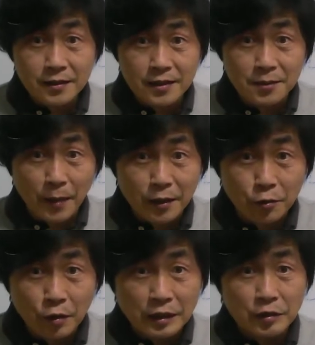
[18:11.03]
this
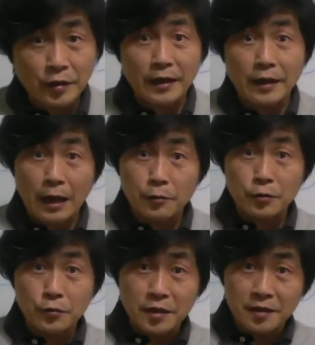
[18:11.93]
mitochondria and how
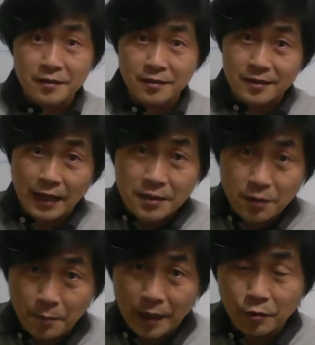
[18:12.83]
to increase the size
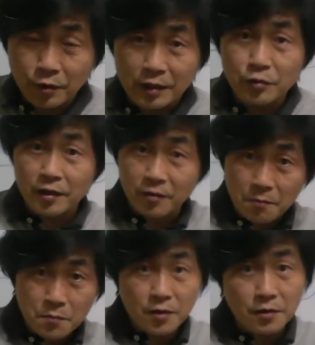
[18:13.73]
of mitochondria
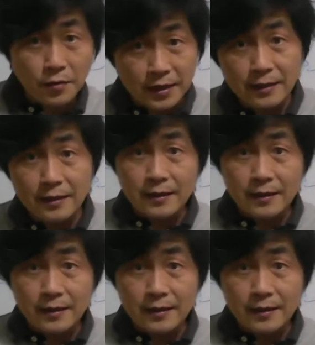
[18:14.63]
number, right?